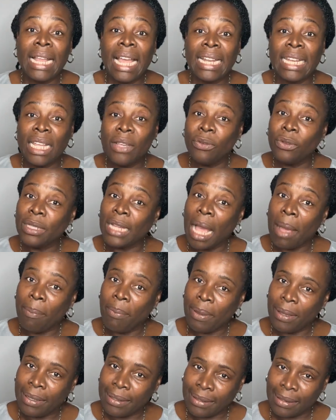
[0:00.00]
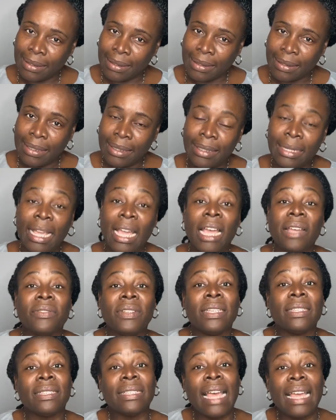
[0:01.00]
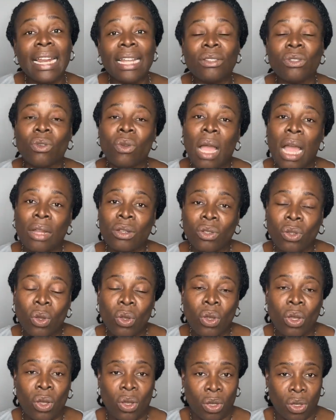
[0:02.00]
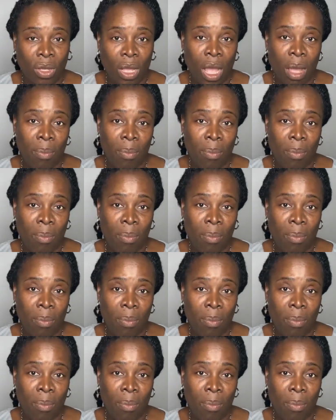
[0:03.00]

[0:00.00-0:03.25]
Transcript: that even that person that have decided to go and talk